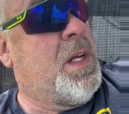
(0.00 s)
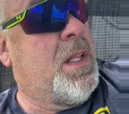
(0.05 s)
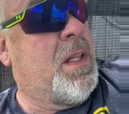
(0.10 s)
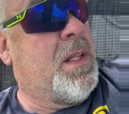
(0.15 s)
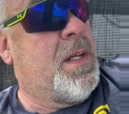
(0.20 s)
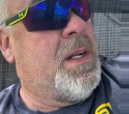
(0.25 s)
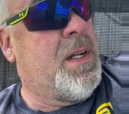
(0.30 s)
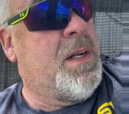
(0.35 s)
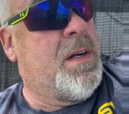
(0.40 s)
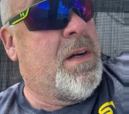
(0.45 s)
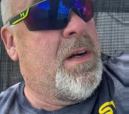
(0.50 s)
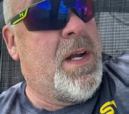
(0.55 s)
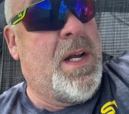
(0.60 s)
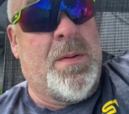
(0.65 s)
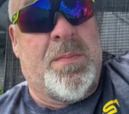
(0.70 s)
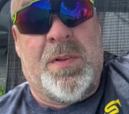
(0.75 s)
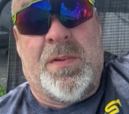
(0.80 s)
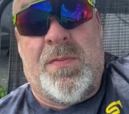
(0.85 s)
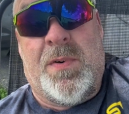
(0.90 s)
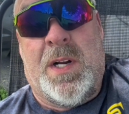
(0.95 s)
linear
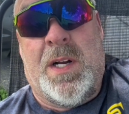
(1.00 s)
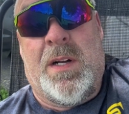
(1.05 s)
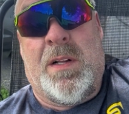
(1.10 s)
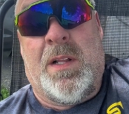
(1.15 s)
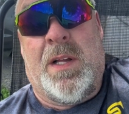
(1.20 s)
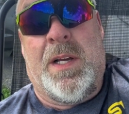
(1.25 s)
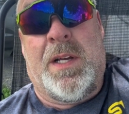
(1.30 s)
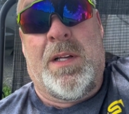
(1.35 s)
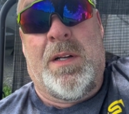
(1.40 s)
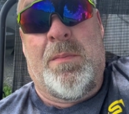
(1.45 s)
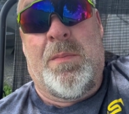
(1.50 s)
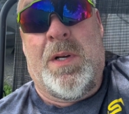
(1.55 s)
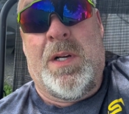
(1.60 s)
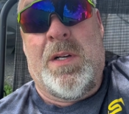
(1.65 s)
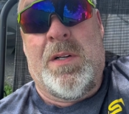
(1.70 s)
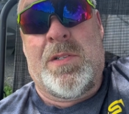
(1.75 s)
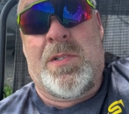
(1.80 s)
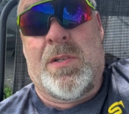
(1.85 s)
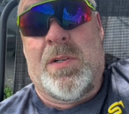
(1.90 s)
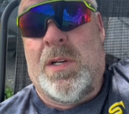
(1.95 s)
amplifier like an
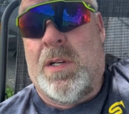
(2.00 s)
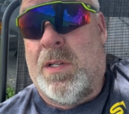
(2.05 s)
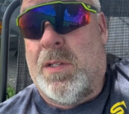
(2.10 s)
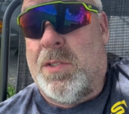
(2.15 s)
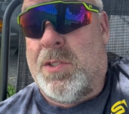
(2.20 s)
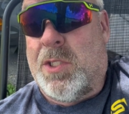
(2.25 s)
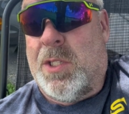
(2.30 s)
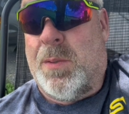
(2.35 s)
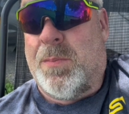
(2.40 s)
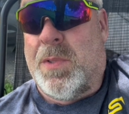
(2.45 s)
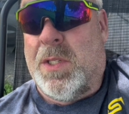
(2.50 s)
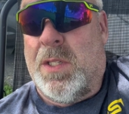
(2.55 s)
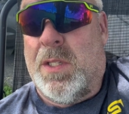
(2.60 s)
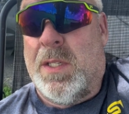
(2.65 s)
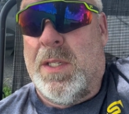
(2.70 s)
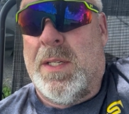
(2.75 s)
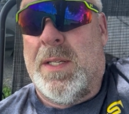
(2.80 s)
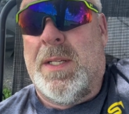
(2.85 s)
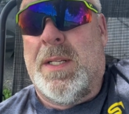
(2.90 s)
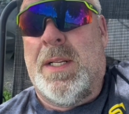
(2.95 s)
Ametron or something,
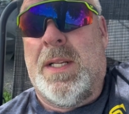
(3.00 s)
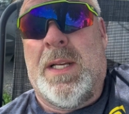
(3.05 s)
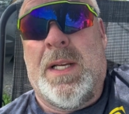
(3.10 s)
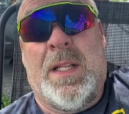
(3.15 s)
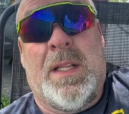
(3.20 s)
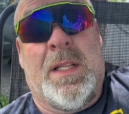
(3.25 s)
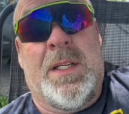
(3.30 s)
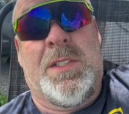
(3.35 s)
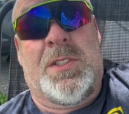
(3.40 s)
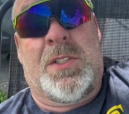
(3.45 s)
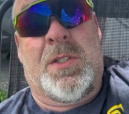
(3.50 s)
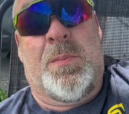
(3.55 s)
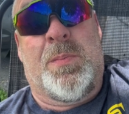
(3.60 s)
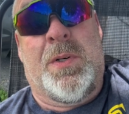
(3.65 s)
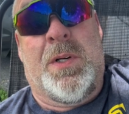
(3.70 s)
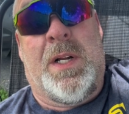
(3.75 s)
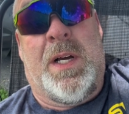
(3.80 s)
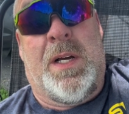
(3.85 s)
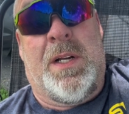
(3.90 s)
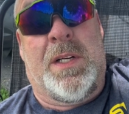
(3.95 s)
at least he'll
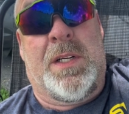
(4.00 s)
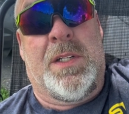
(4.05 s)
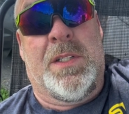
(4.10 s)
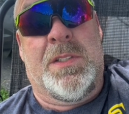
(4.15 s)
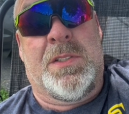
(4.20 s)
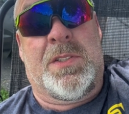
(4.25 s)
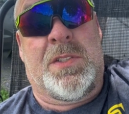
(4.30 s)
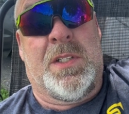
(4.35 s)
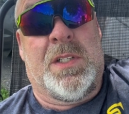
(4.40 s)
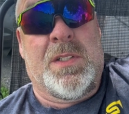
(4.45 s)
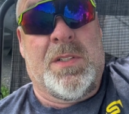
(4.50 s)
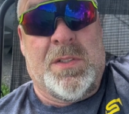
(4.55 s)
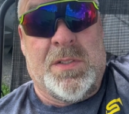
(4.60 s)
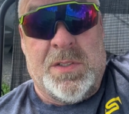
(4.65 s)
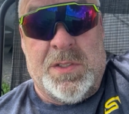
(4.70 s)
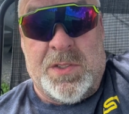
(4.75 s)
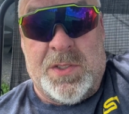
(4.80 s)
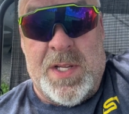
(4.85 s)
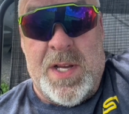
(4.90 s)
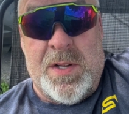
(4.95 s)
put out a good signal
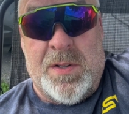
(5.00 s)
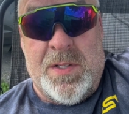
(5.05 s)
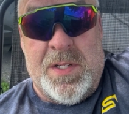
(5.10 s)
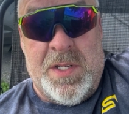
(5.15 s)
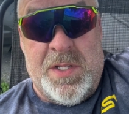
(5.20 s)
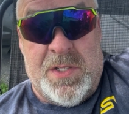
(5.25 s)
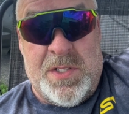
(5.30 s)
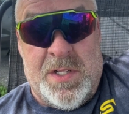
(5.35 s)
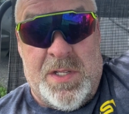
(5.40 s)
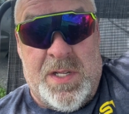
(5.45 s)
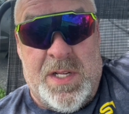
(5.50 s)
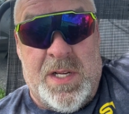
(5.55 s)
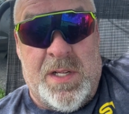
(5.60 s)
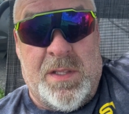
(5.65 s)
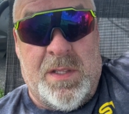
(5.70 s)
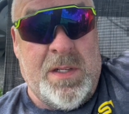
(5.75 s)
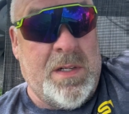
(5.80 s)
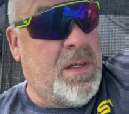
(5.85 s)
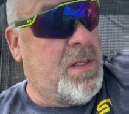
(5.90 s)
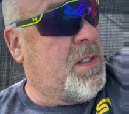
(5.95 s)
and sound decent down
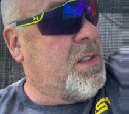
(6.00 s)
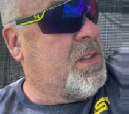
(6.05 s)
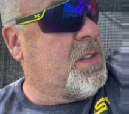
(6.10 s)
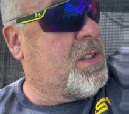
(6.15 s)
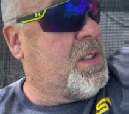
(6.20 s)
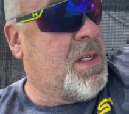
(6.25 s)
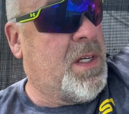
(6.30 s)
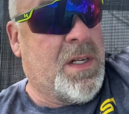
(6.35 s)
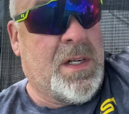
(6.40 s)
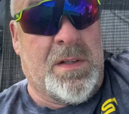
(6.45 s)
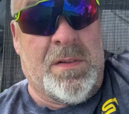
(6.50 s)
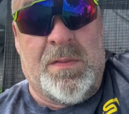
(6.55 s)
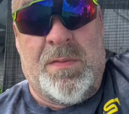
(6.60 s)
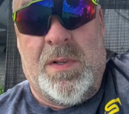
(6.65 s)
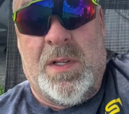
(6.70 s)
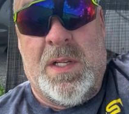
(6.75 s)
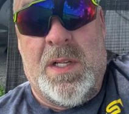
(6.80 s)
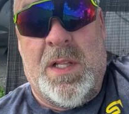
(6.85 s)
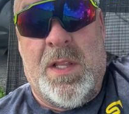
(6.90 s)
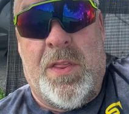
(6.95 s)
there instead of
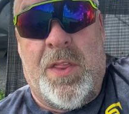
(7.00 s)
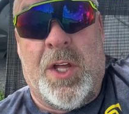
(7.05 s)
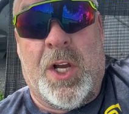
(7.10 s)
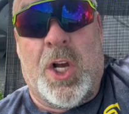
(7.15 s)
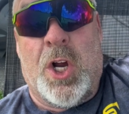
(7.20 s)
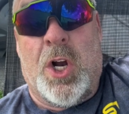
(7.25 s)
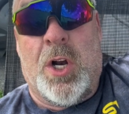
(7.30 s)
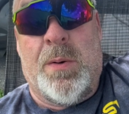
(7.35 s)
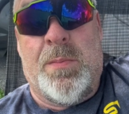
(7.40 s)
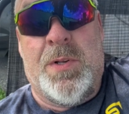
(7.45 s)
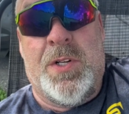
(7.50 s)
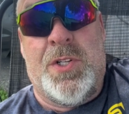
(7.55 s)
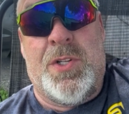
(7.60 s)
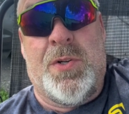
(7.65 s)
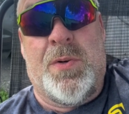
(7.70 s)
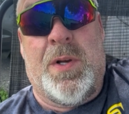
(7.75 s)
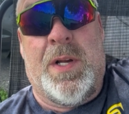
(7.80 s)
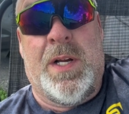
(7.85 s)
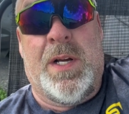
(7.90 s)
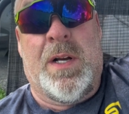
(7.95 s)
the garbage
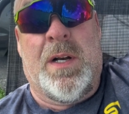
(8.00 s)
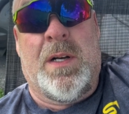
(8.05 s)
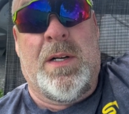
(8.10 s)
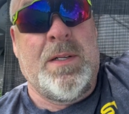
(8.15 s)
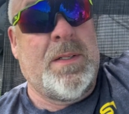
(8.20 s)
you hear.